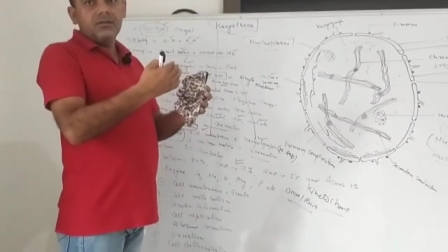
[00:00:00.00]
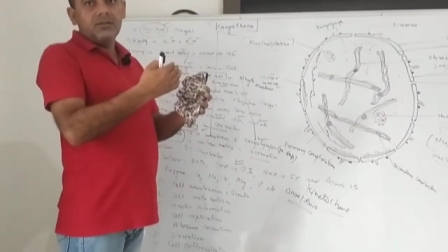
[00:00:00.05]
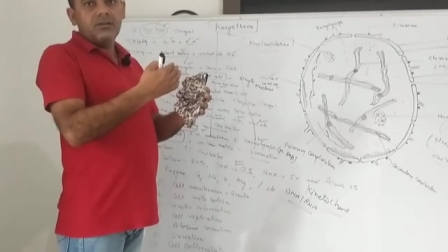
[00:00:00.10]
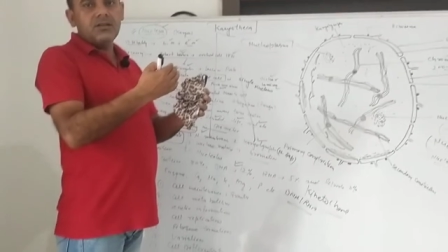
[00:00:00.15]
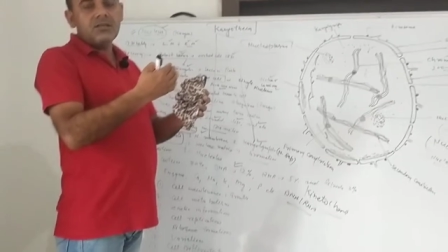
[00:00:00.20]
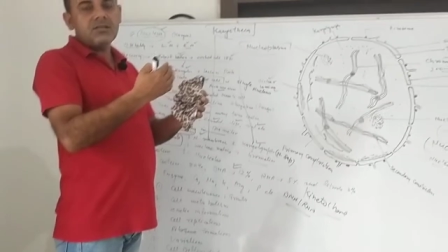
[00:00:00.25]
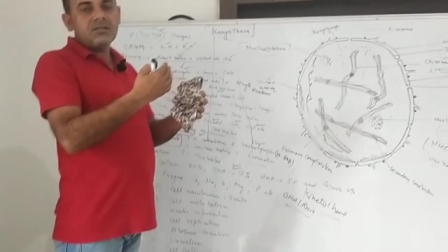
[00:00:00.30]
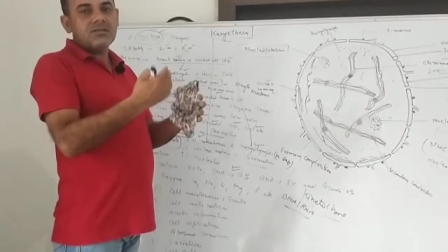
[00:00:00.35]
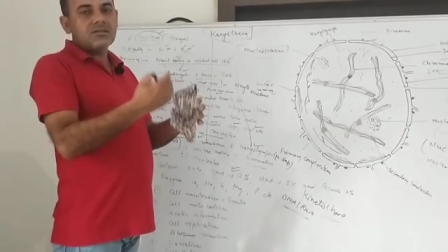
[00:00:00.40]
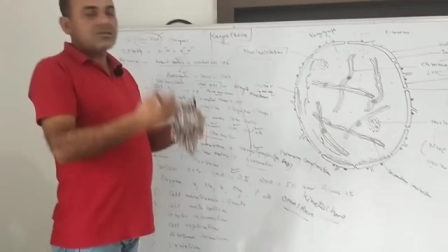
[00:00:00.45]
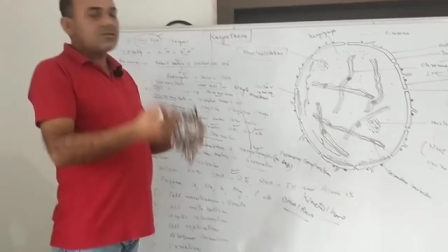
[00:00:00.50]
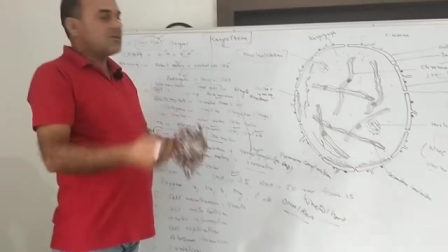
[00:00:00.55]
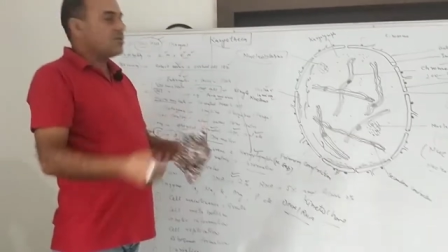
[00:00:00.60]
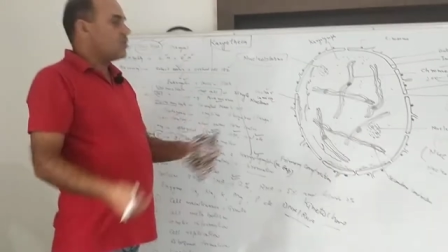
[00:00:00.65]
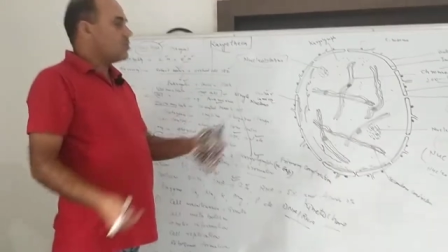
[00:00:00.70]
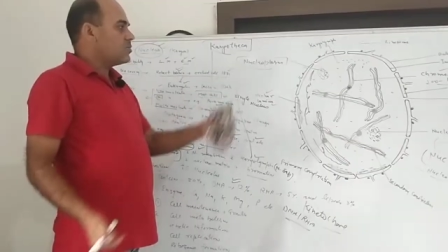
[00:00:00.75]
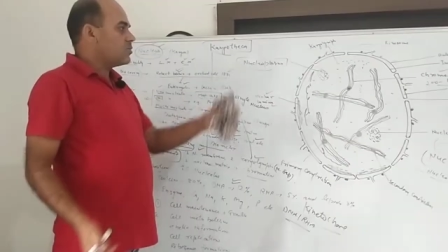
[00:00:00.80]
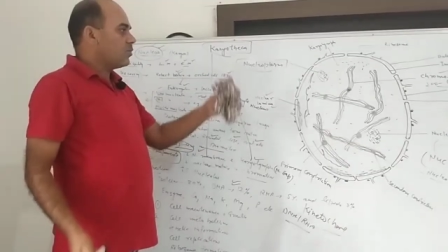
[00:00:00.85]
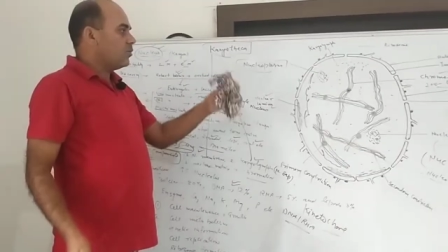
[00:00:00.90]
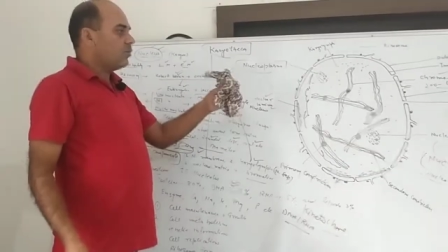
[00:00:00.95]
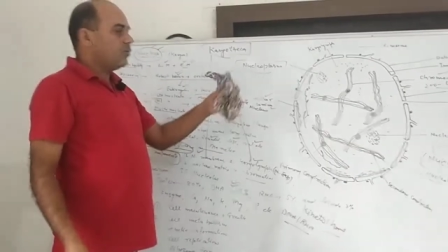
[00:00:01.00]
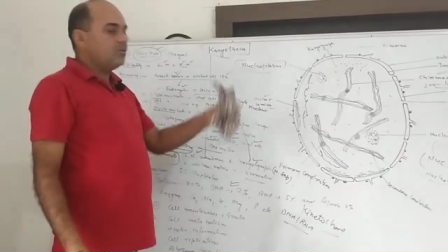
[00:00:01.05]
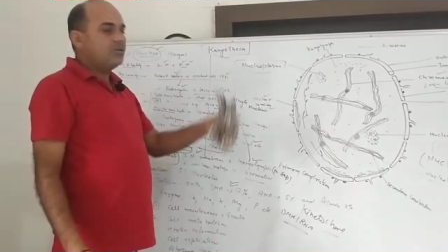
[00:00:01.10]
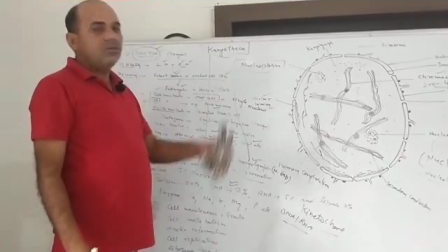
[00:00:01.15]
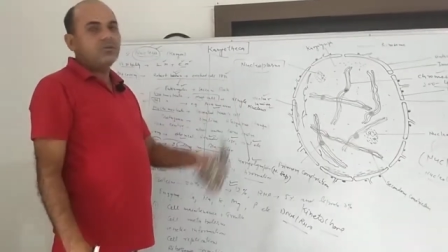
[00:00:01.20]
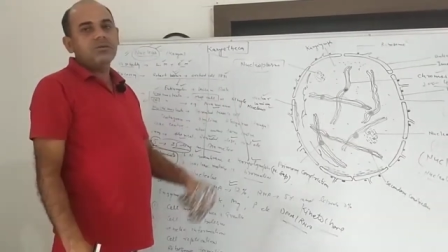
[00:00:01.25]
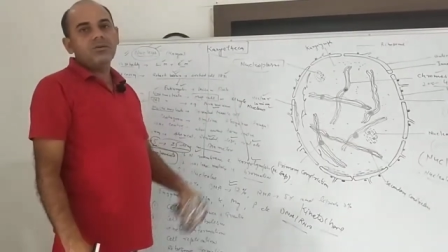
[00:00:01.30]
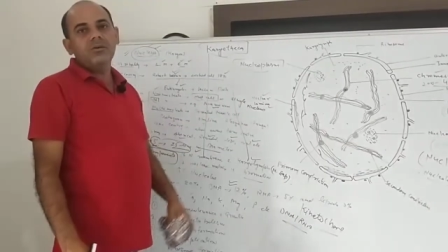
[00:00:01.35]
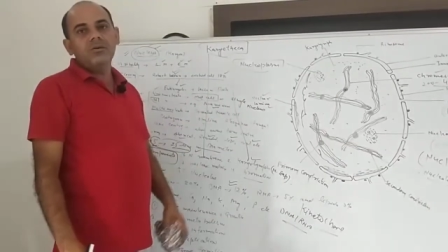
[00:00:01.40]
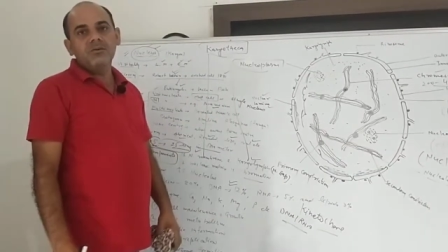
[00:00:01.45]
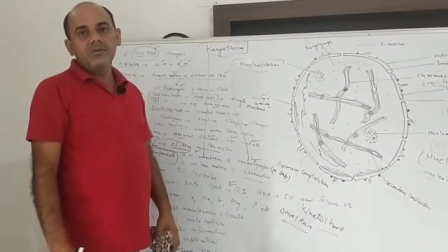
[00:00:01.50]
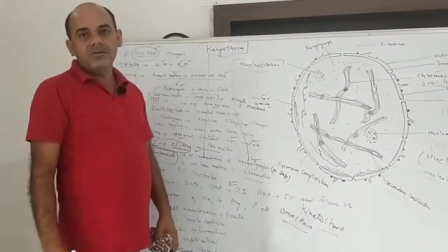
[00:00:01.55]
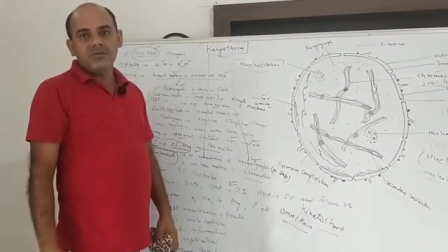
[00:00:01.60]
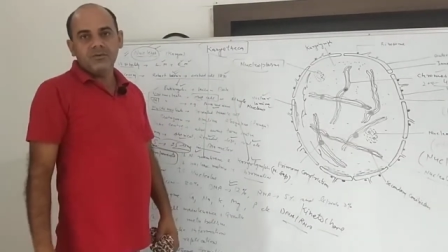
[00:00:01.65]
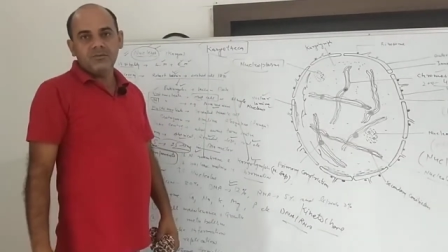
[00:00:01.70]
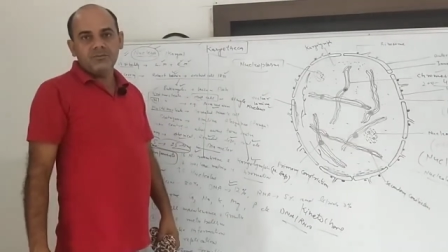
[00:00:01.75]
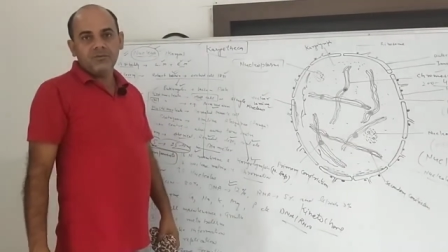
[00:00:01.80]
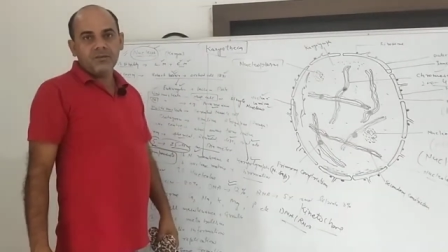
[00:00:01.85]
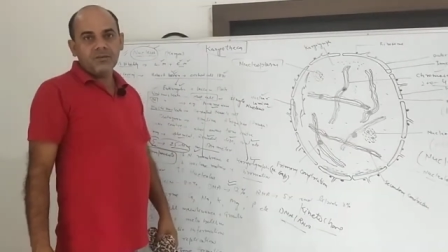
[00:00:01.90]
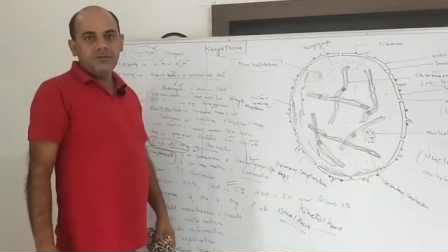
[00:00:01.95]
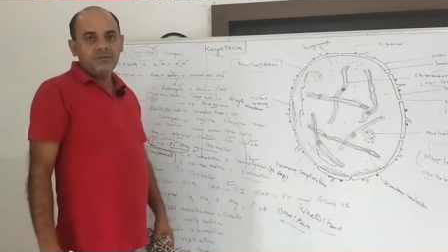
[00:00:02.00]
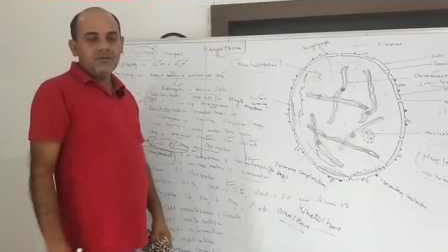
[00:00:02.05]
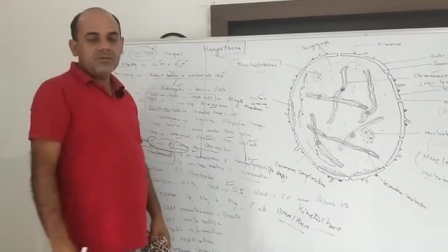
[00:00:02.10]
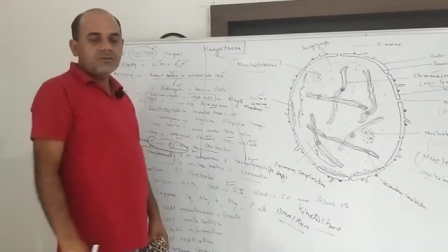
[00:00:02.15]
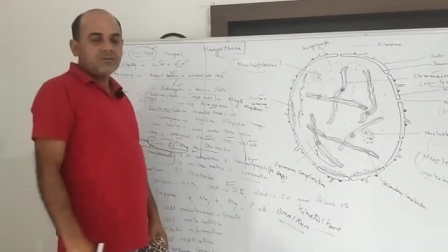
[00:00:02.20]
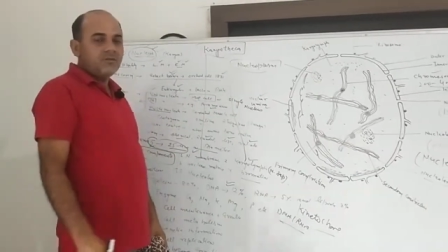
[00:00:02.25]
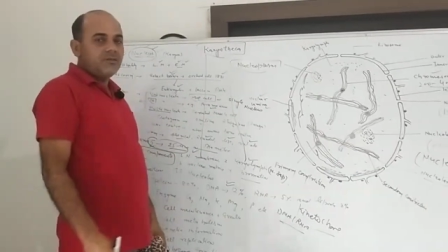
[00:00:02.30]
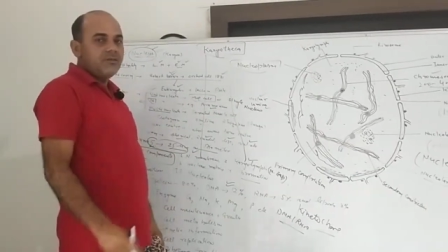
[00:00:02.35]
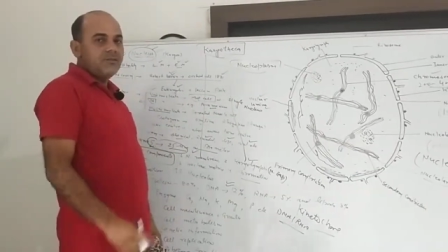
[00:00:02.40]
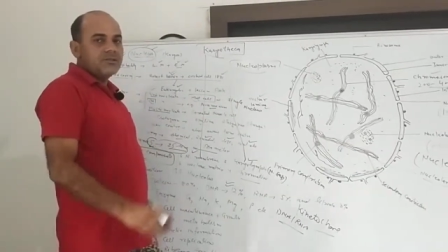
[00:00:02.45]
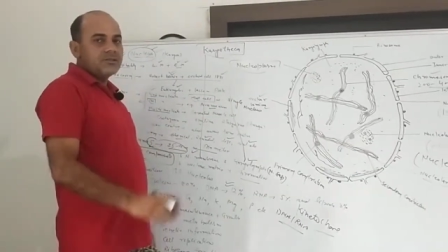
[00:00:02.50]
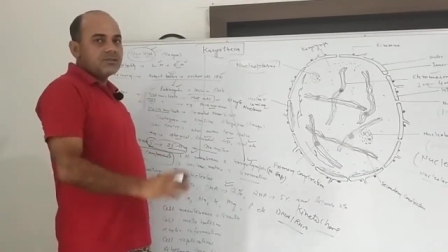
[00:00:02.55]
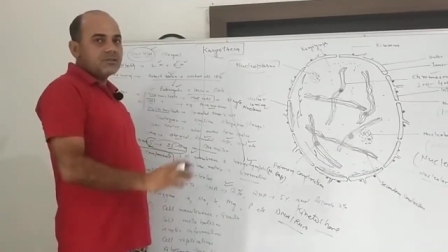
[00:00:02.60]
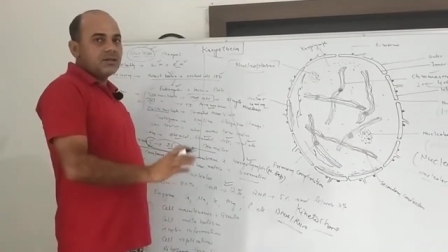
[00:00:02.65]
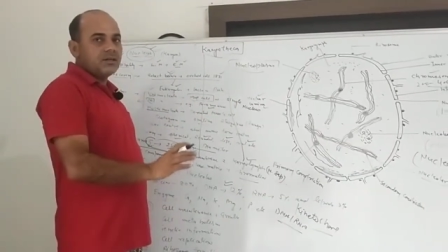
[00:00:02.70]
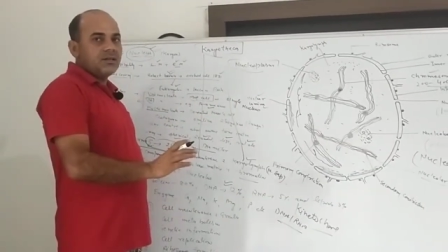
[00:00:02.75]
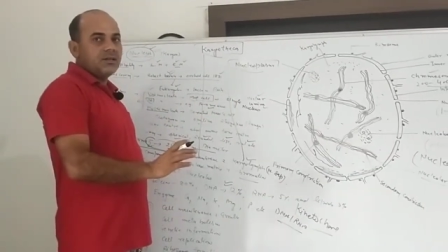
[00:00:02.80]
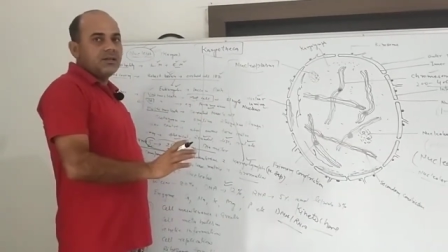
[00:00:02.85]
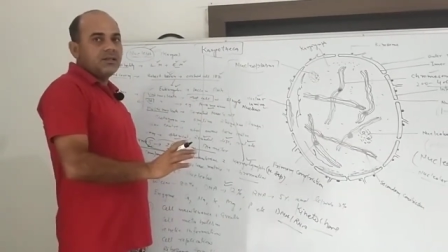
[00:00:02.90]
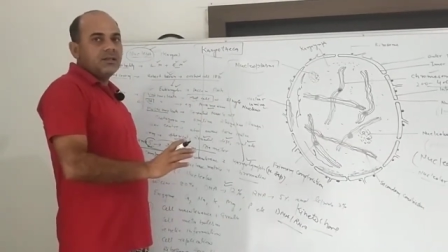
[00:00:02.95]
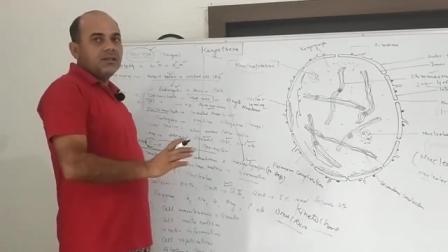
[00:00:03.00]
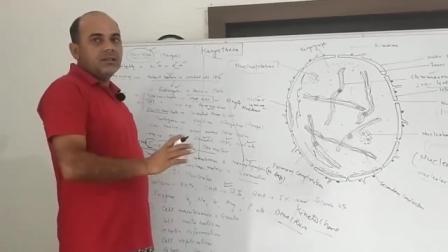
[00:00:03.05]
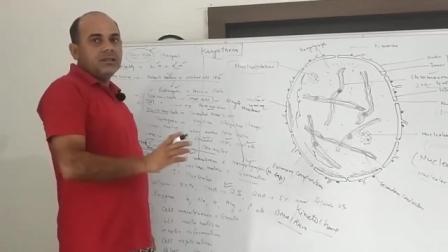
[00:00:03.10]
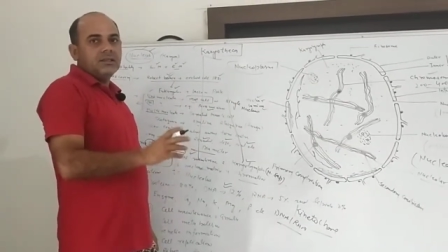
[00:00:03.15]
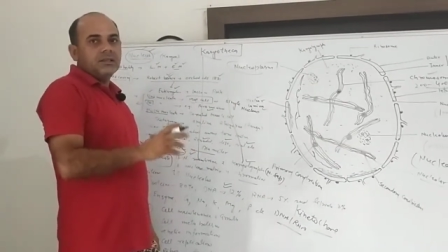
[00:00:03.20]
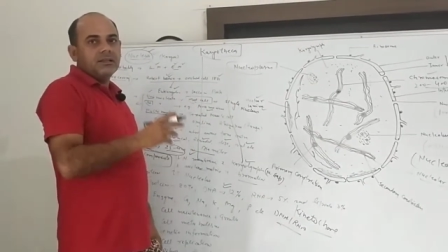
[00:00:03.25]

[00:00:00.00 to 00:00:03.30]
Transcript: This structure is called nucleosome, which we will study